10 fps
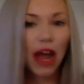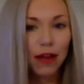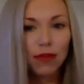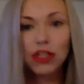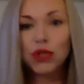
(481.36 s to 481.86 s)

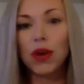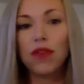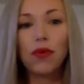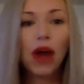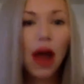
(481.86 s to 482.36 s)
of the
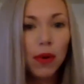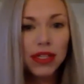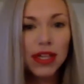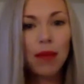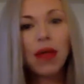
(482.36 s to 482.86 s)
24-hour
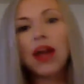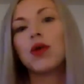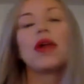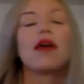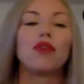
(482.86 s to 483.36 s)
timeline
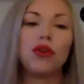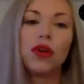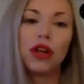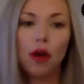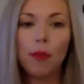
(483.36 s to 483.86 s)
or whatever, you
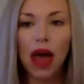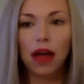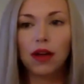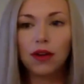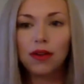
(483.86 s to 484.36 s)
can go
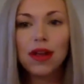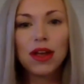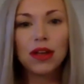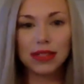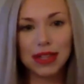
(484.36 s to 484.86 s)
back and
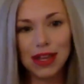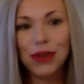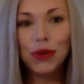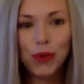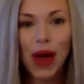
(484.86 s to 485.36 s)
see
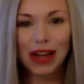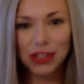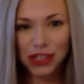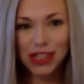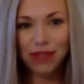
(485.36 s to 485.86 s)
who
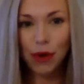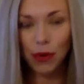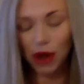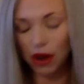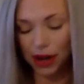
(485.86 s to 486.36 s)
actually did
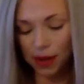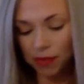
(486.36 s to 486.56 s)
vote on it.